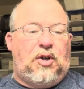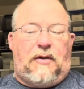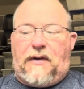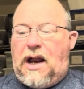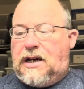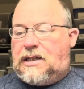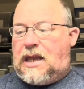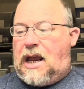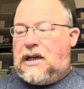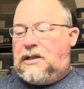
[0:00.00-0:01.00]
can find these
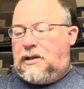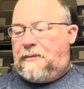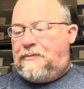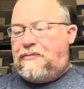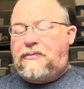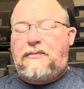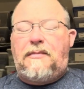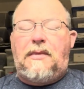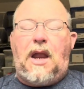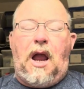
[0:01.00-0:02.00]
things
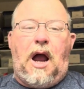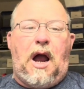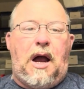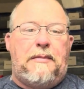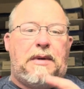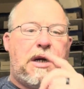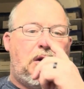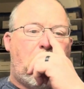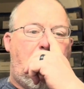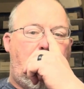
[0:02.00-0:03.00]

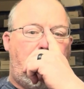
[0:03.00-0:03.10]
anywhere